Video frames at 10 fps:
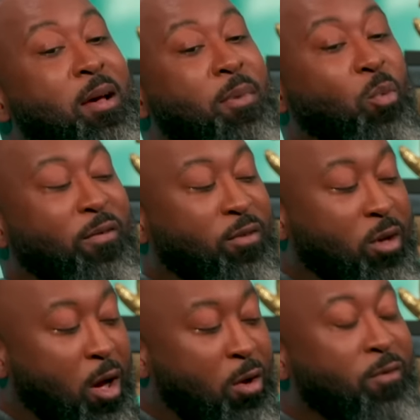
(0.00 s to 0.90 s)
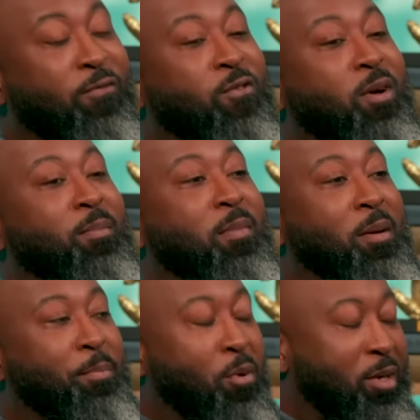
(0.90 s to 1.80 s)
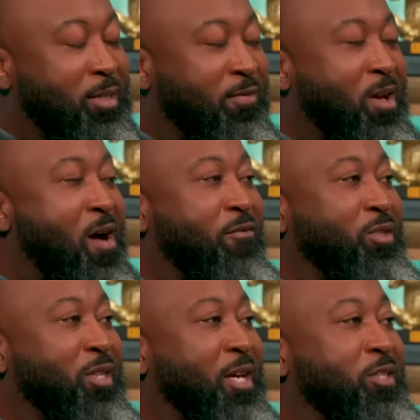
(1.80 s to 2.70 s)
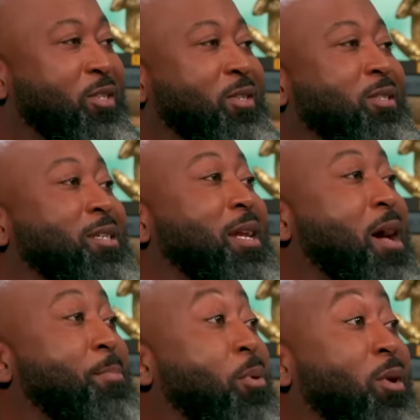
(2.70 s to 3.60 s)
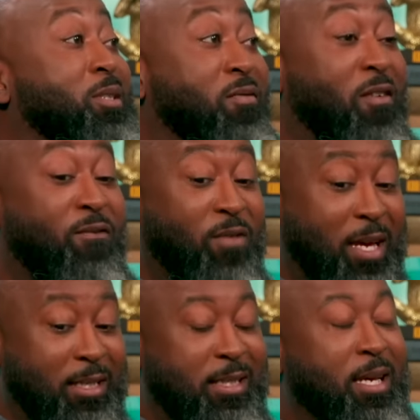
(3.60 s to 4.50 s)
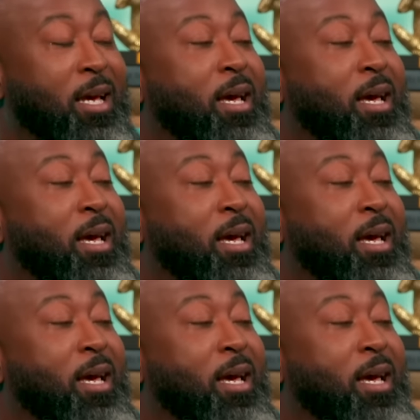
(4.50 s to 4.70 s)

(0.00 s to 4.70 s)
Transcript: But we've gone from points of conversation to now points of offense